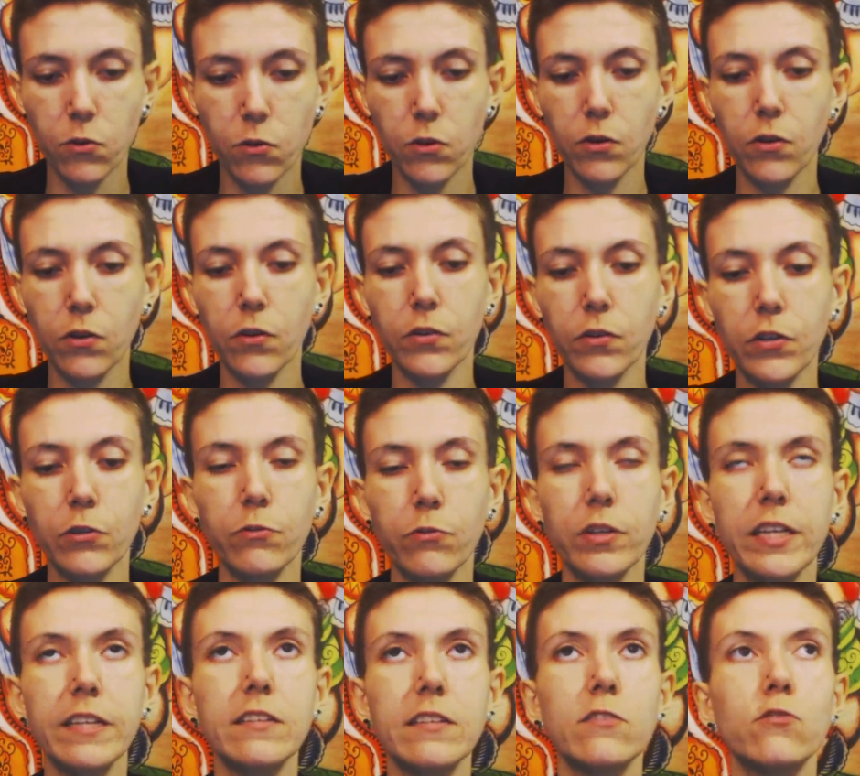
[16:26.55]
or you
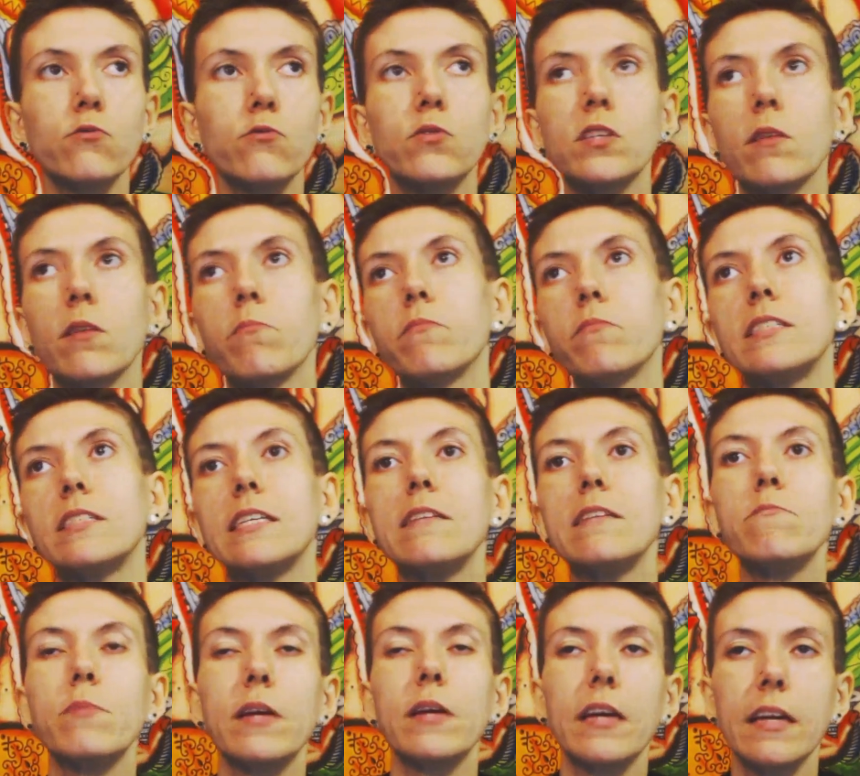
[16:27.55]
need to do some
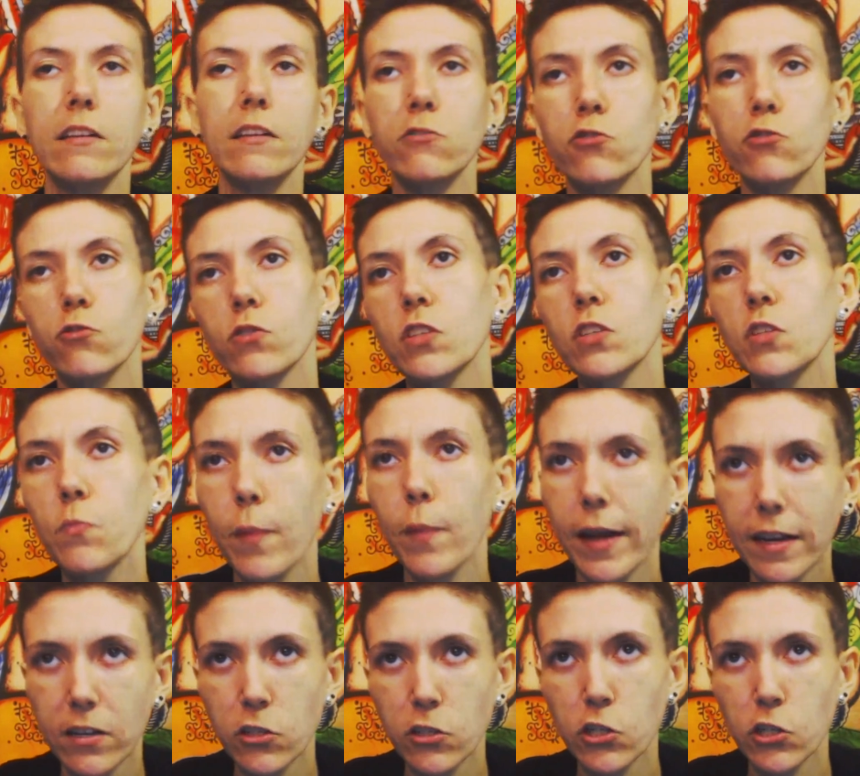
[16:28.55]
deep
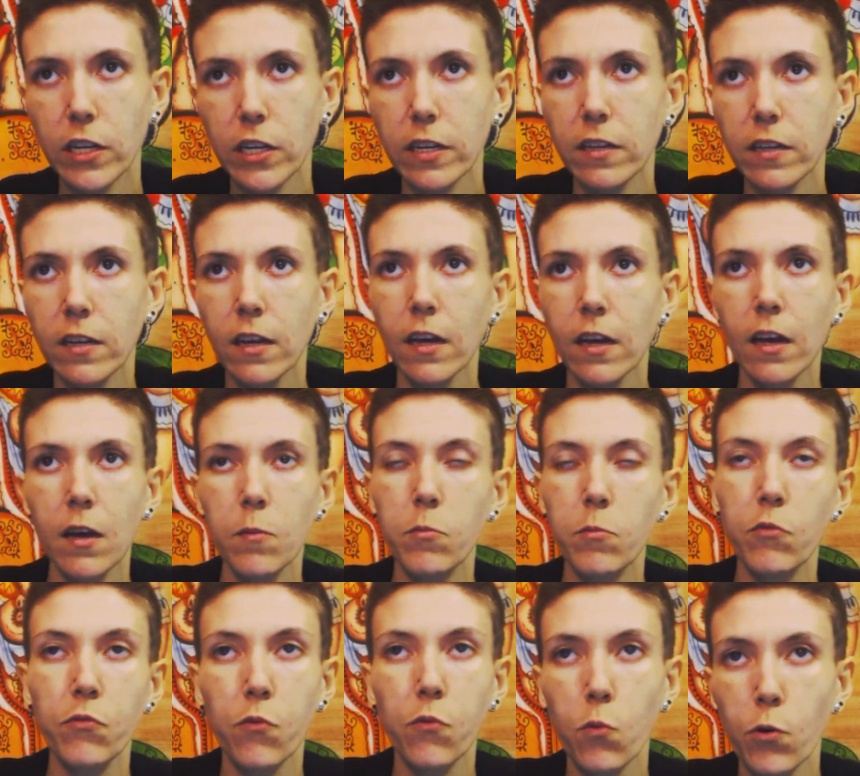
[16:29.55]
introspection
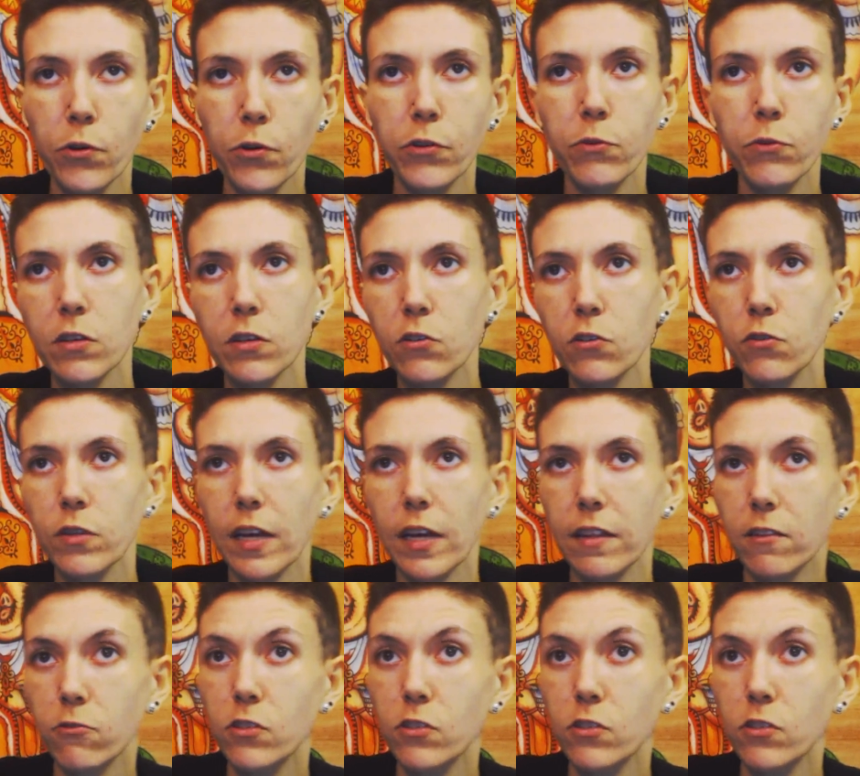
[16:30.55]
before you can do that.